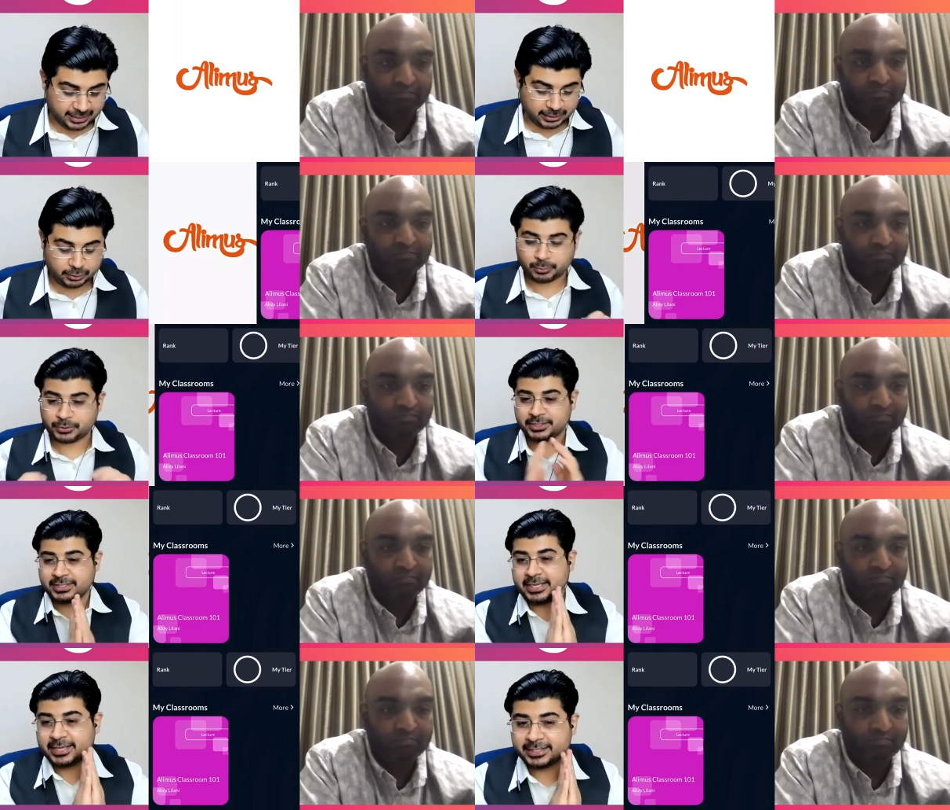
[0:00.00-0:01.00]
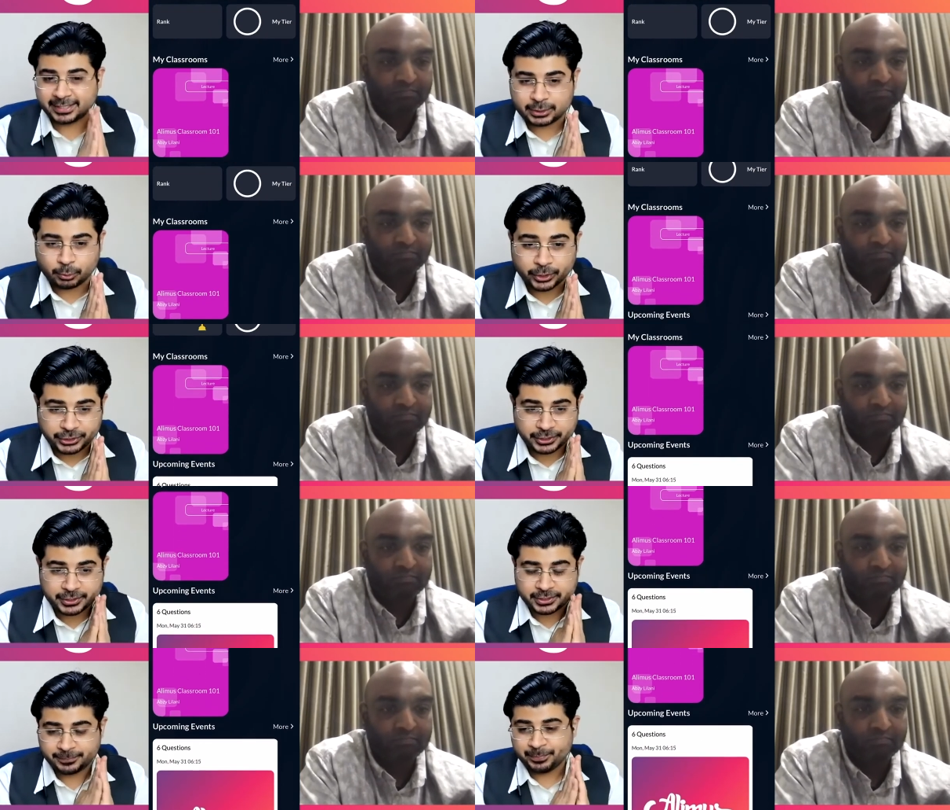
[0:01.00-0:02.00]
Speaker 1: and then you will see six
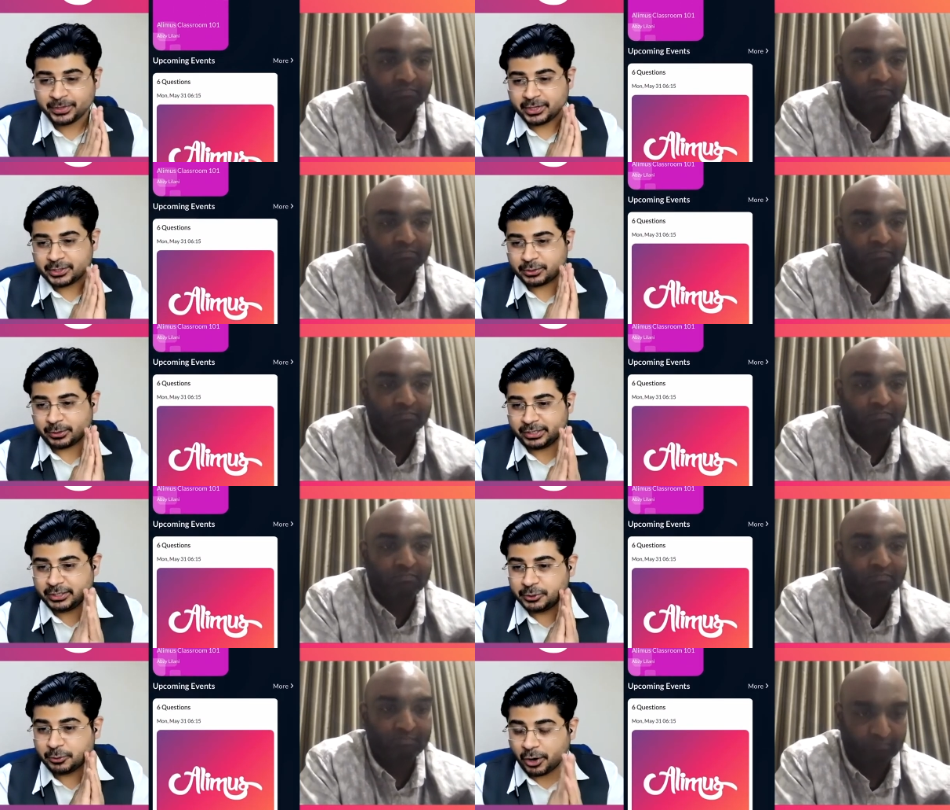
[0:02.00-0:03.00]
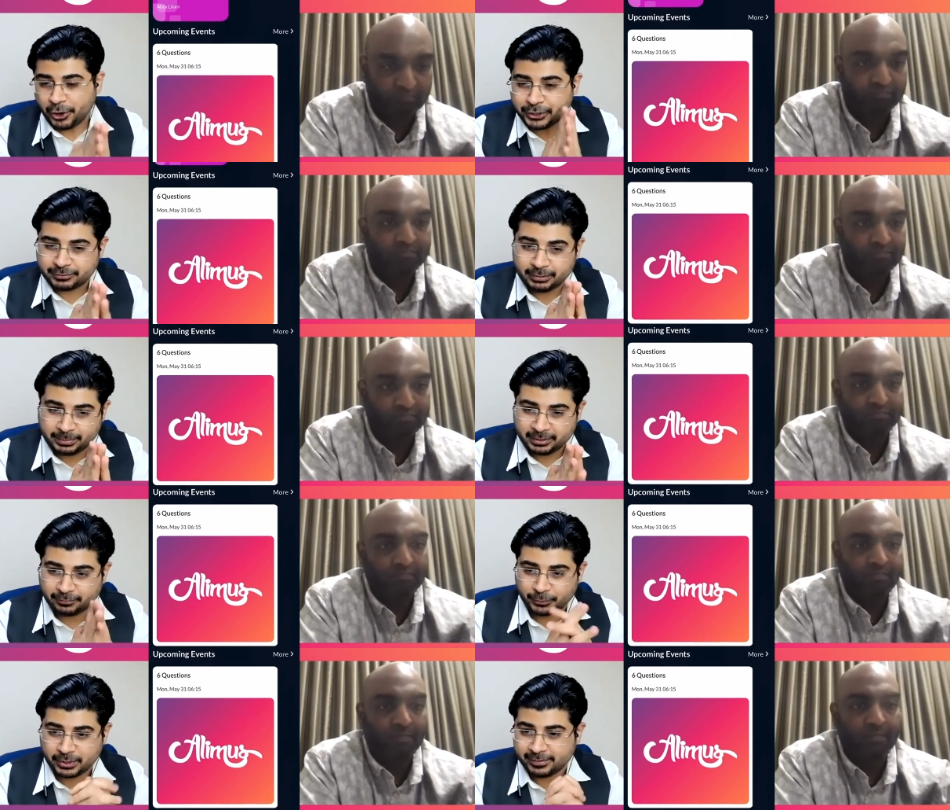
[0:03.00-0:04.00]
questions. So, I need you to RSVP
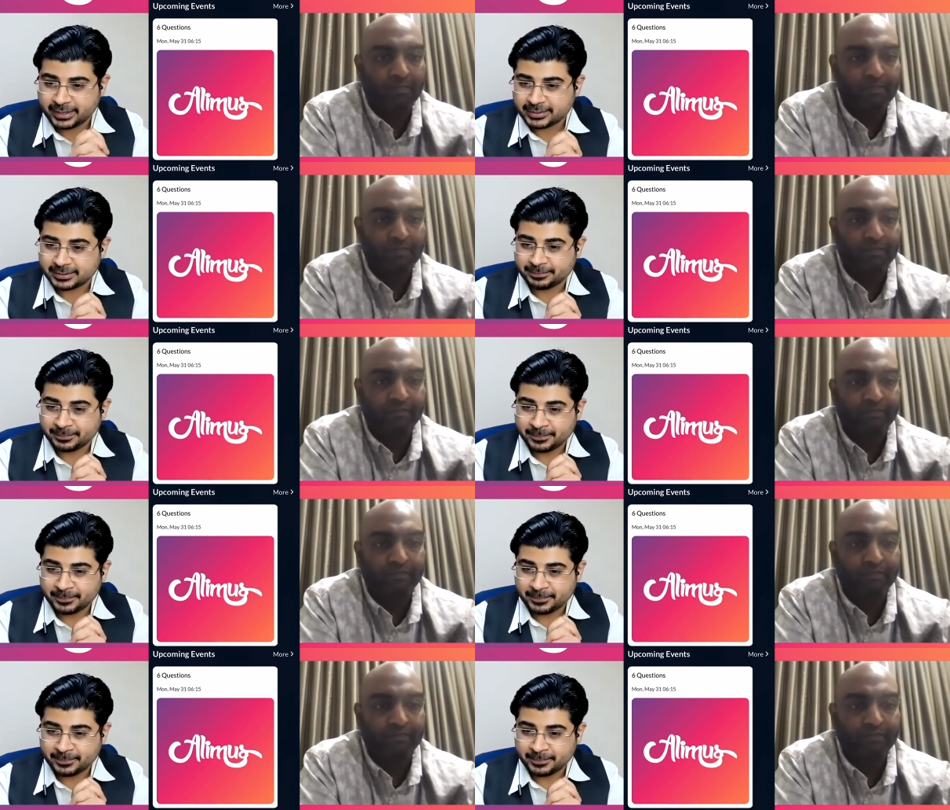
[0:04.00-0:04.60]
for the event.